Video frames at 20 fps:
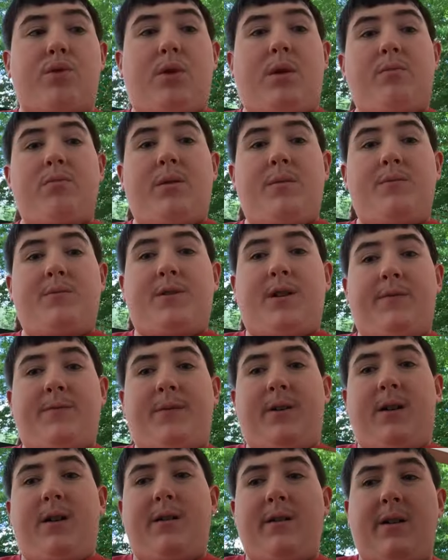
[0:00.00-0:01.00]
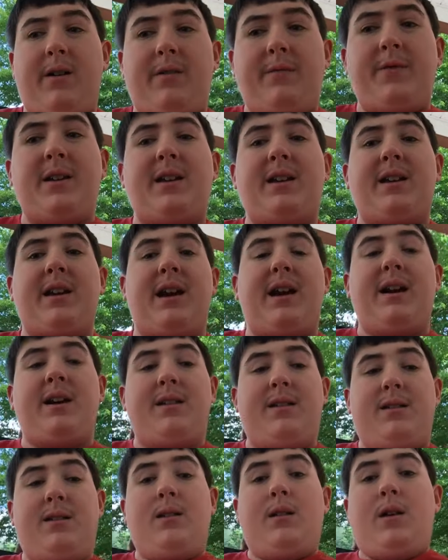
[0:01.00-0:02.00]
problems of any
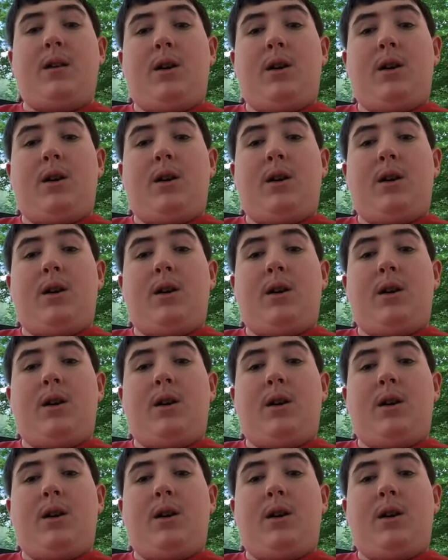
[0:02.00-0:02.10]
kind,